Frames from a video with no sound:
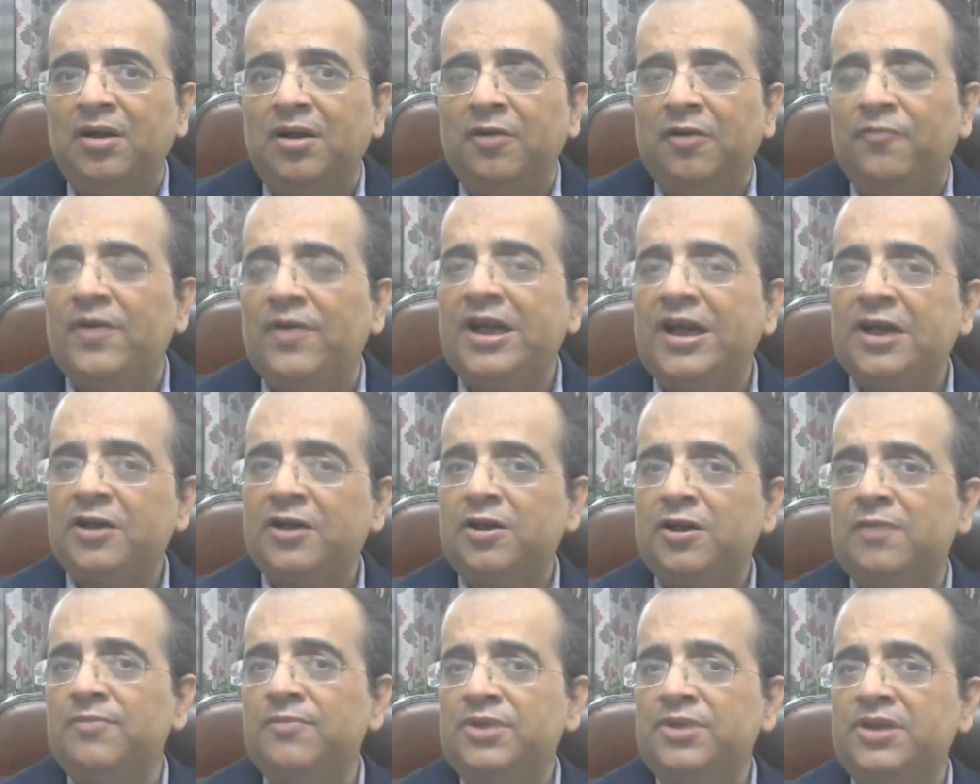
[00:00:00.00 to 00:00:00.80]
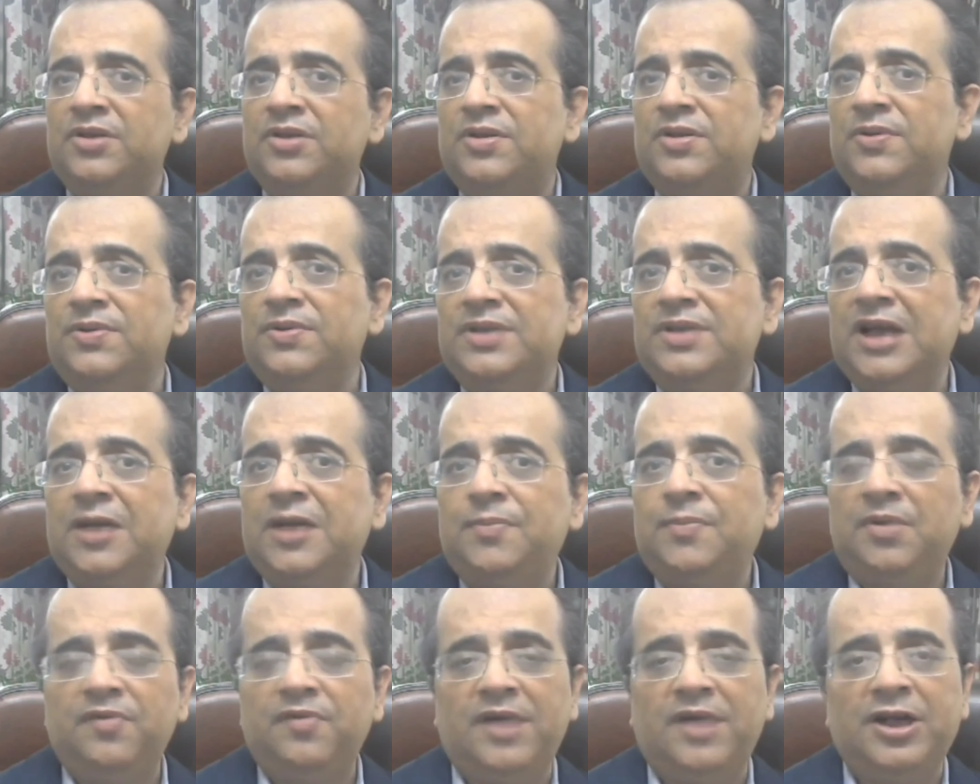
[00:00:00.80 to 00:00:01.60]
when it comes to
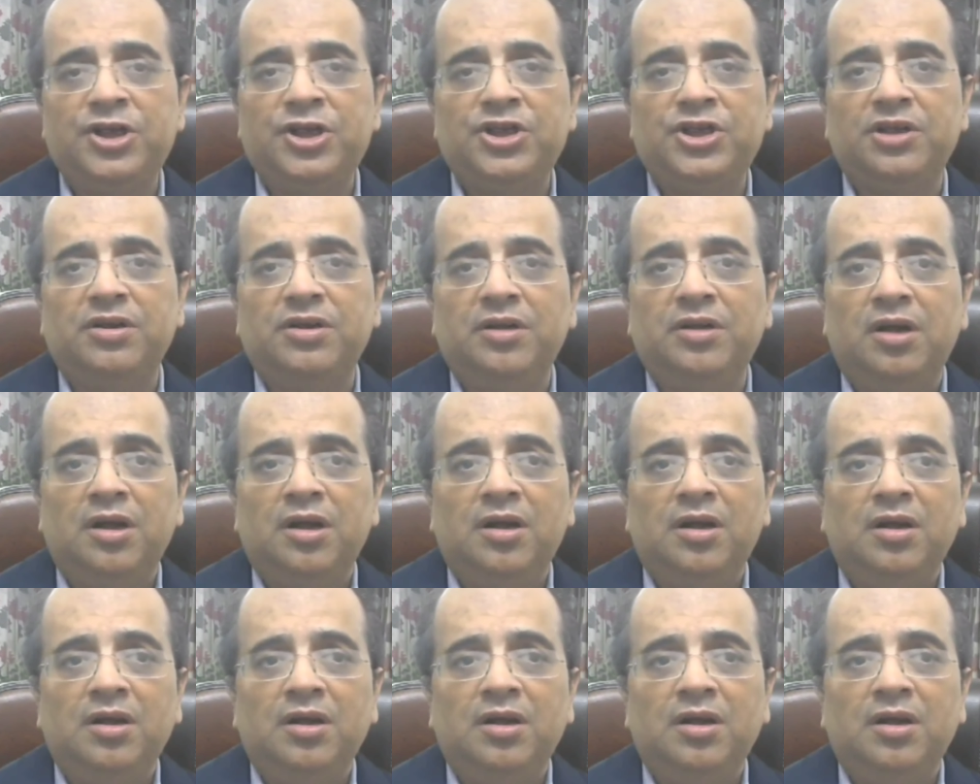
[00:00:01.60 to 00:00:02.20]
suicide prevention.